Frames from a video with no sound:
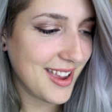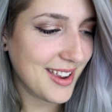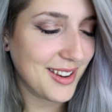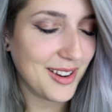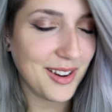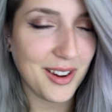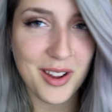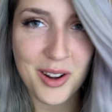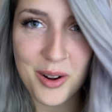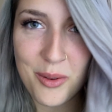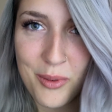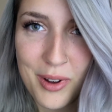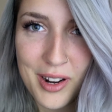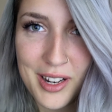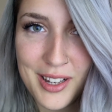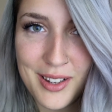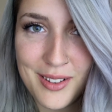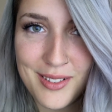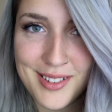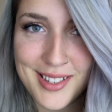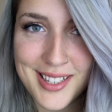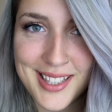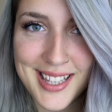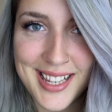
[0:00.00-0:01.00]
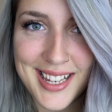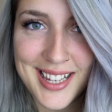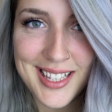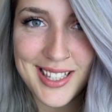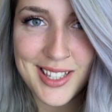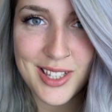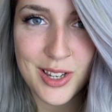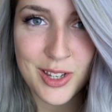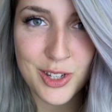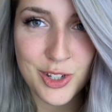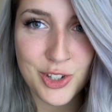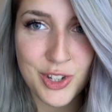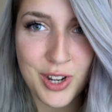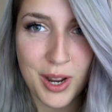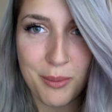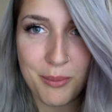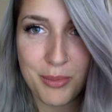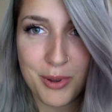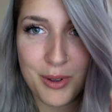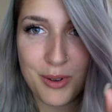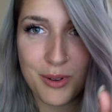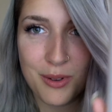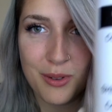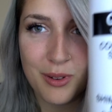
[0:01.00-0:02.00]
you're going to want to use these
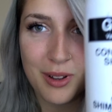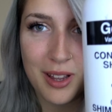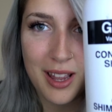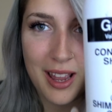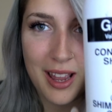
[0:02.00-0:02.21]
shampoo